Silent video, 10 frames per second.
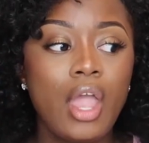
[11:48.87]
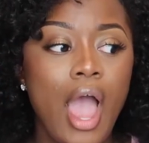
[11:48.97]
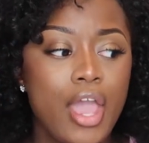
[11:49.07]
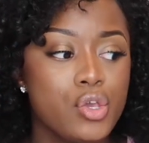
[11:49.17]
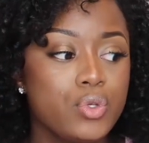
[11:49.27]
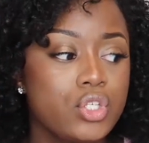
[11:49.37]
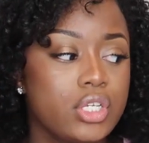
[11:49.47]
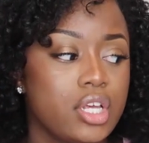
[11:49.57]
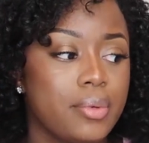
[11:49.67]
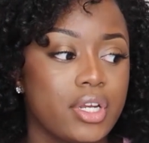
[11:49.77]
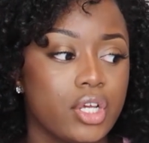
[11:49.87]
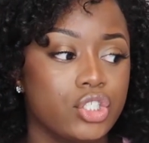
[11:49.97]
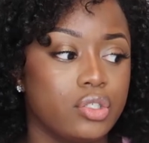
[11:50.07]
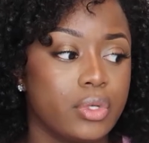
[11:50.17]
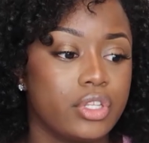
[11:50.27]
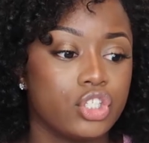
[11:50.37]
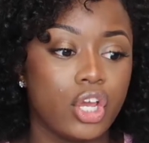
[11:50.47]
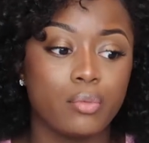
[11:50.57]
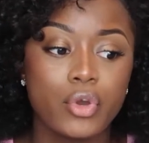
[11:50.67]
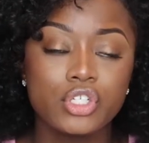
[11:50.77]
I used to deep condition with the
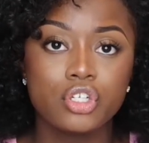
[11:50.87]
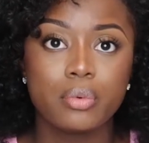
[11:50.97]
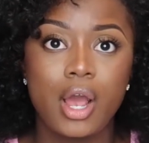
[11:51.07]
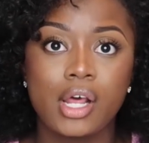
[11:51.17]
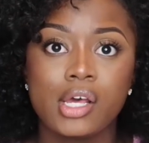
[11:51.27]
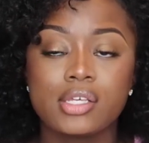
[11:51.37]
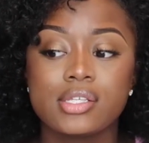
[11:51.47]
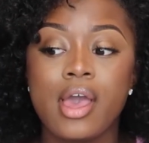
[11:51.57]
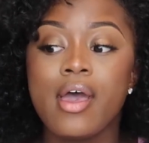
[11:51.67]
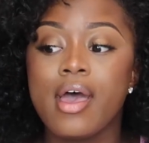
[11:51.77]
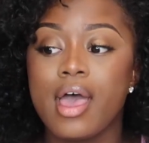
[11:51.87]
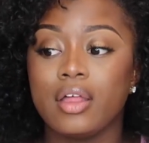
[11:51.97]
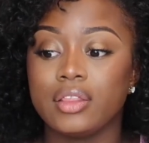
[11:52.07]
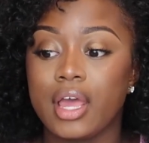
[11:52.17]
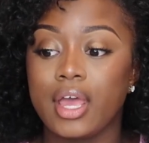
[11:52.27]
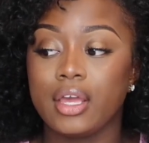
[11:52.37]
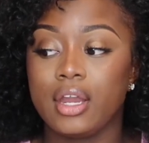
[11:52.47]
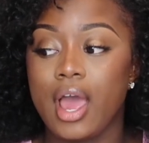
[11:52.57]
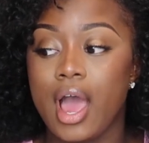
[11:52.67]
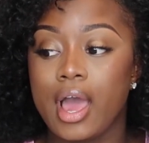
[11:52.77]
Shea Moisture products, and
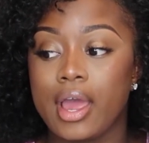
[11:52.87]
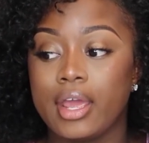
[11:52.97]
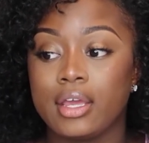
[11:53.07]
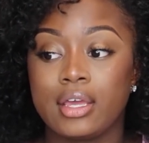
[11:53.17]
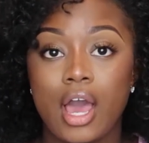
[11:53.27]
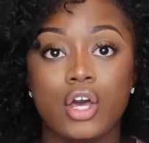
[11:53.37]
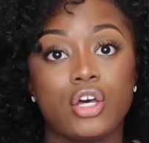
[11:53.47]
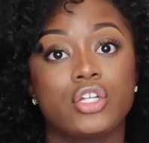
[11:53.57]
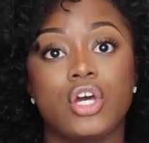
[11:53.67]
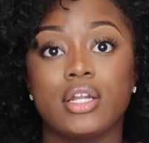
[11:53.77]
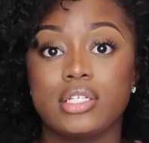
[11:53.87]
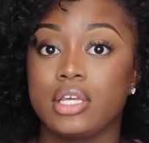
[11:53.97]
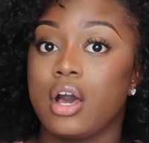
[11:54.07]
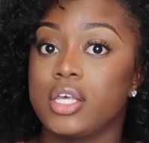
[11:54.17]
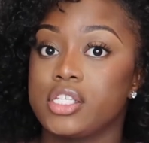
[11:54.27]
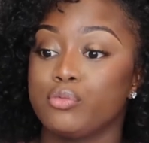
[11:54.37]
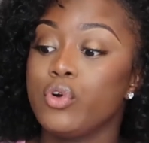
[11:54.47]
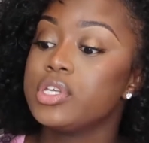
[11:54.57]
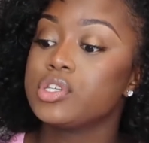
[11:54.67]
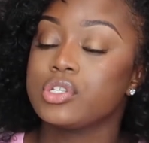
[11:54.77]
then I got hooked onto the Aussie
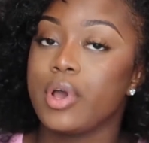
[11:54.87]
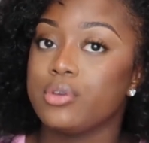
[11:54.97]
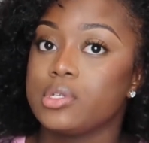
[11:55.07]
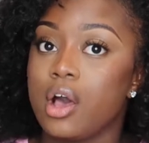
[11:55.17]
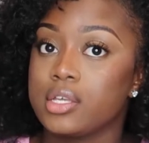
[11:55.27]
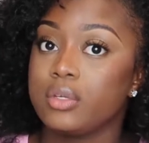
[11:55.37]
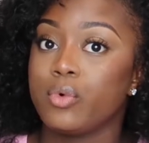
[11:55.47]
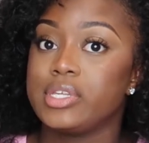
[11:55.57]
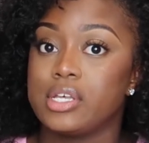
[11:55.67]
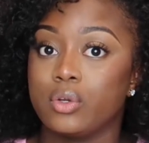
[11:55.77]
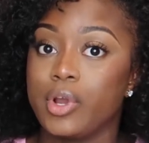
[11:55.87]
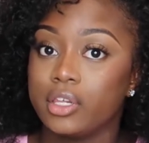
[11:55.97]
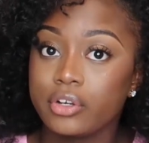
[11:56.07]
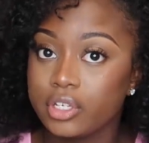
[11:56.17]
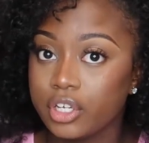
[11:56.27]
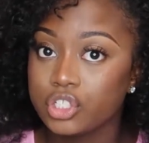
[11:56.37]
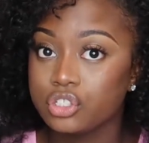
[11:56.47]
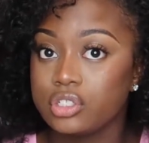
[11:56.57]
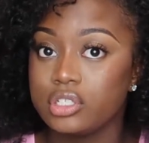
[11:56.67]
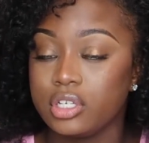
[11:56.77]
Moist. So I use the Aussie Moist as a regular
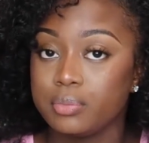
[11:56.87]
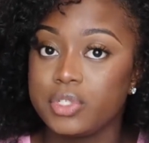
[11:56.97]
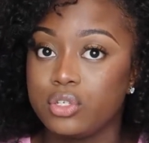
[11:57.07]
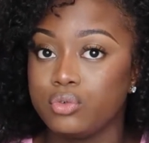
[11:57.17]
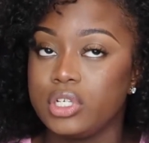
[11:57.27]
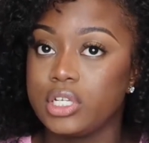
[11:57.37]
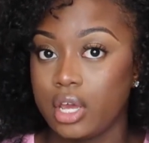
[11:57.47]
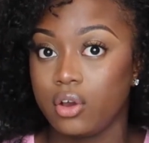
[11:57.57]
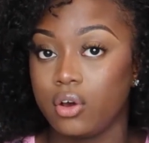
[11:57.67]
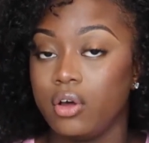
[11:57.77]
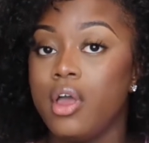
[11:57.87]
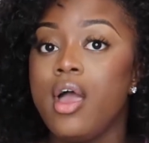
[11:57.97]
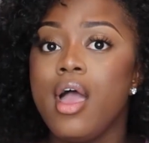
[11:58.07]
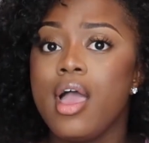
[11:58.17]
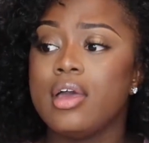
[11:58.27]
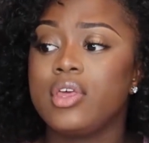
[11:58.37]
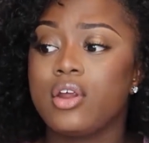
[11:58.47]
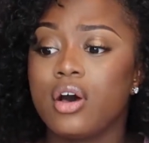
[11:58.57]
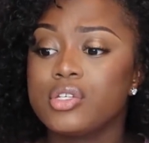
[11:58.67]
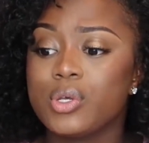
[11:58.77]
conditioner to detangle, and
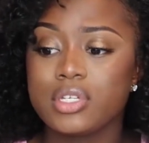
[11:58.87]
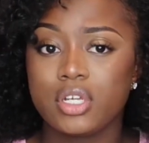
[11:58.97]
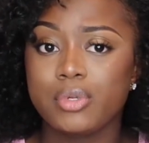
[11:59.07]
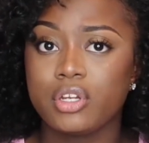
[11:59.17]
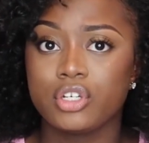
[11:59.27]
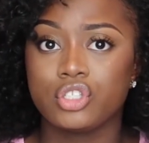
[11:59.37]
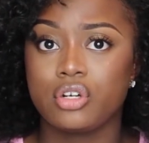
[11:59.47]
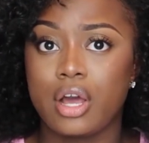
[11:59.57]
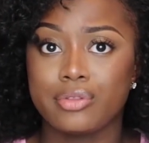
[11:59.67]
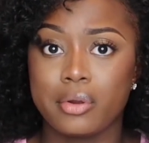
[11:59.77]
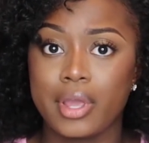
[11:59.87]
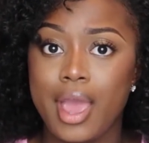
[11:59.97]
then also as a deep conditioner I'll throw a